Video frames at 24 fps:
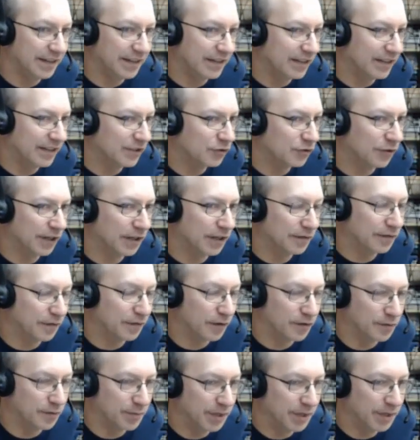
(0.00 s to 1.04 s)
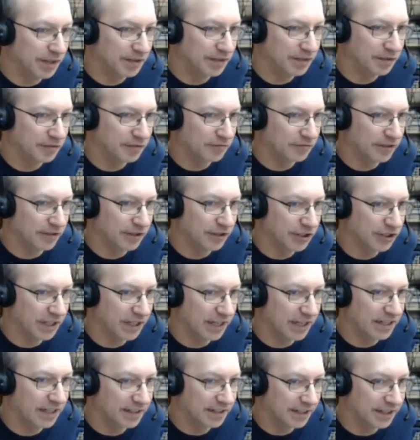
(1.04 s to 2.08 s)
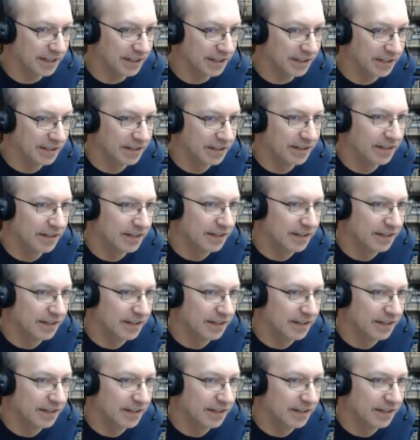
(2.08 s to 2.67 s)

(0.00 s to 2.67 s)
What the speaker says: he can trade off all the pieces and reach an ending.